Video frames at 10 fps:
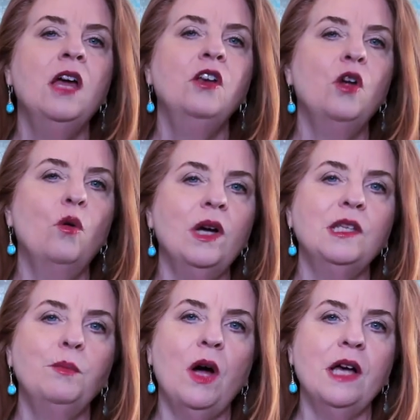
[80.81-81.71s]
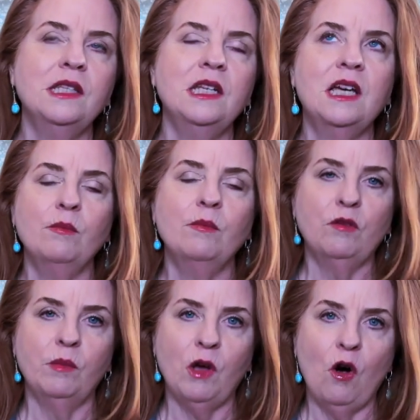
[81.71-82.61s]
No, reciprocity comes from
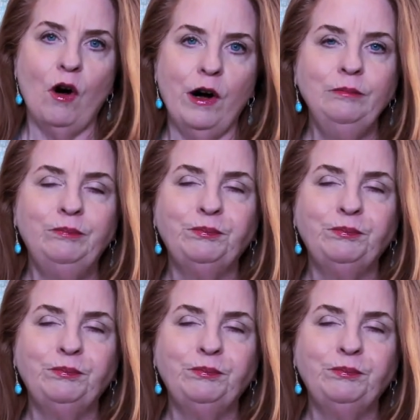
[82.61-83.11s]
the heart,